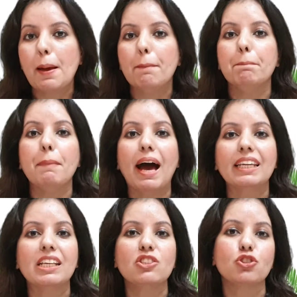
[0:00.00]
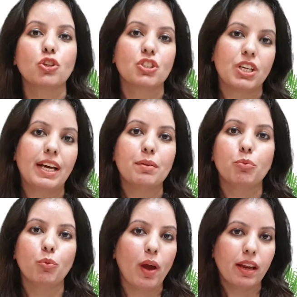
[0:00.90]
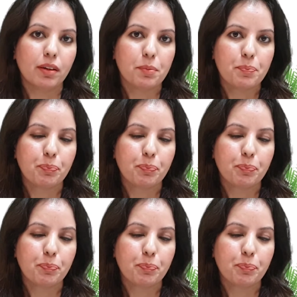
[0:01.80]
manage your time well.